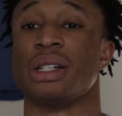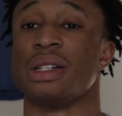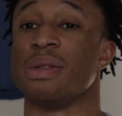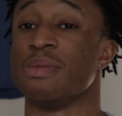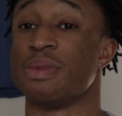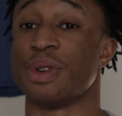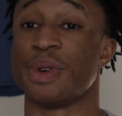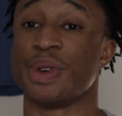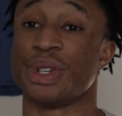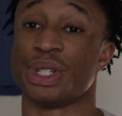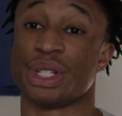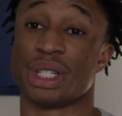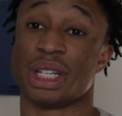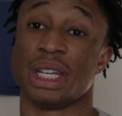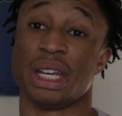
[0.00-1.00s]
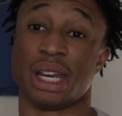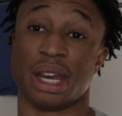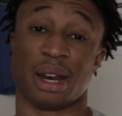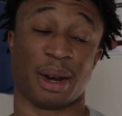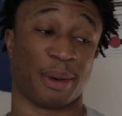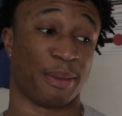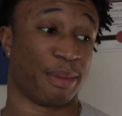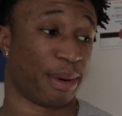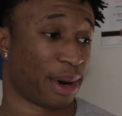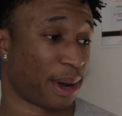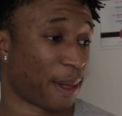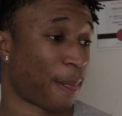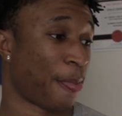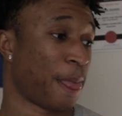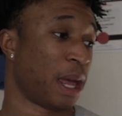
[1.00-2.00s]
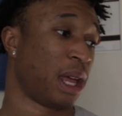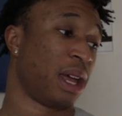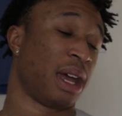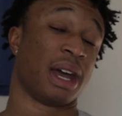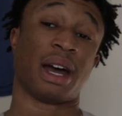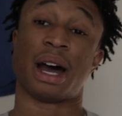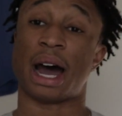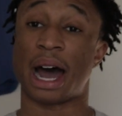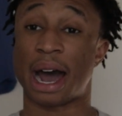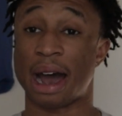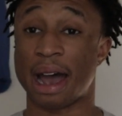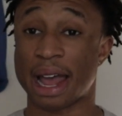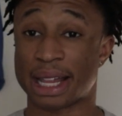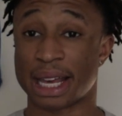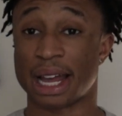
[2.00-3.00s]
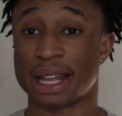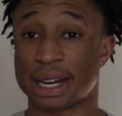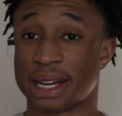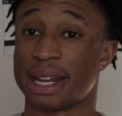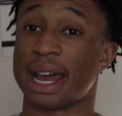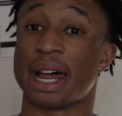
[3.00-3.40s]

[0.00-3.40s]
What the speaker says: your boy is just geeking. But at the end of the day,